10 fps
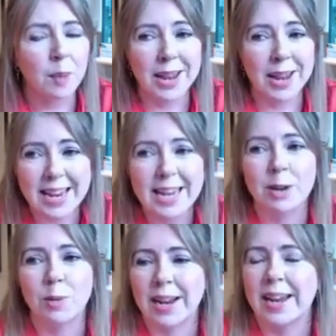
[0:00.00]
But
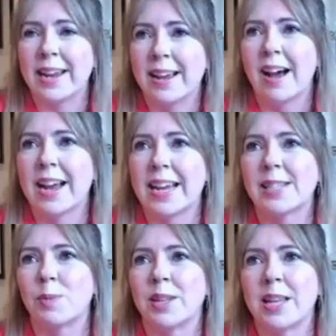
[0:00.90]
equally, I
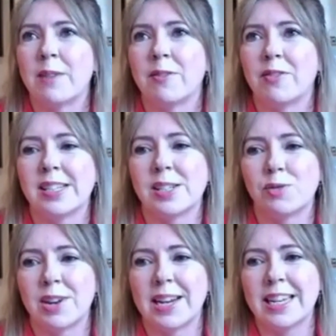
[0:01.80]
guess one of the other things
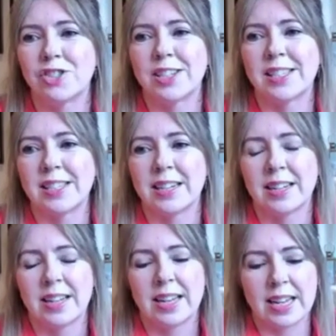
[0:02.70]
that's really interesting
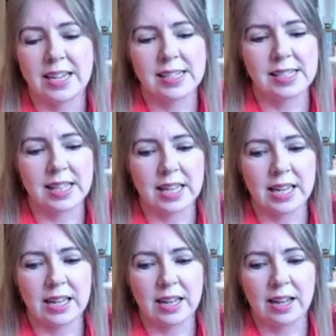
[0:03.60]
is
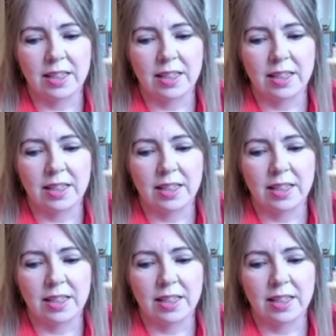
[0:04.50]
the